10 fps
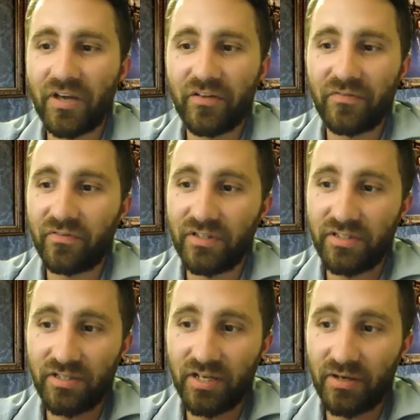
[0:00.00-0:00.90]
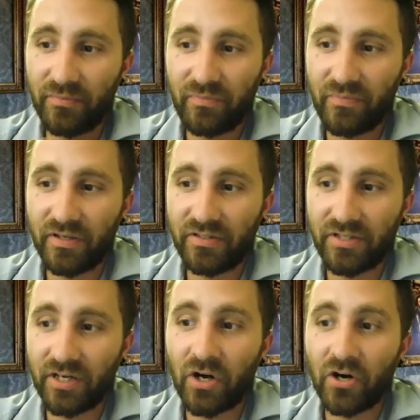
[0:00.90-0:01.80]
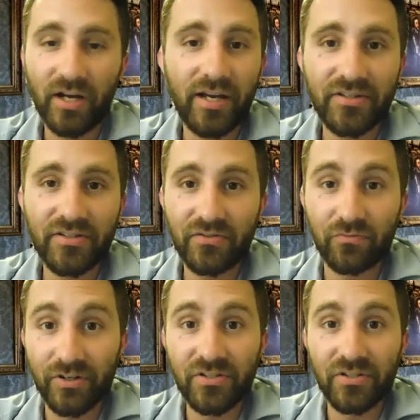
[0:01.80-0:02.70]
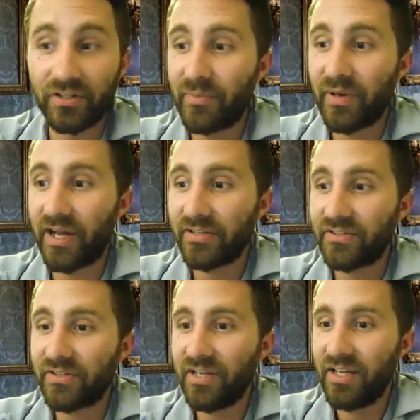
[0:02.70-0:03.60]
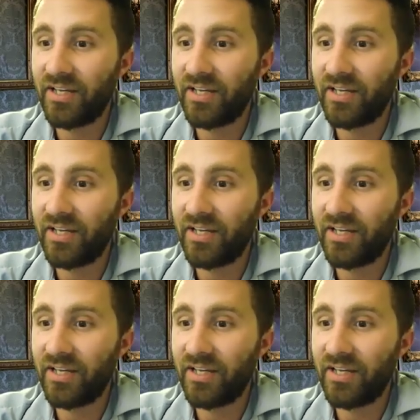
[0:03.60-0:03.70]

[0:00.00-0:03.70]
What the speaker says: have done art heists recently in the past.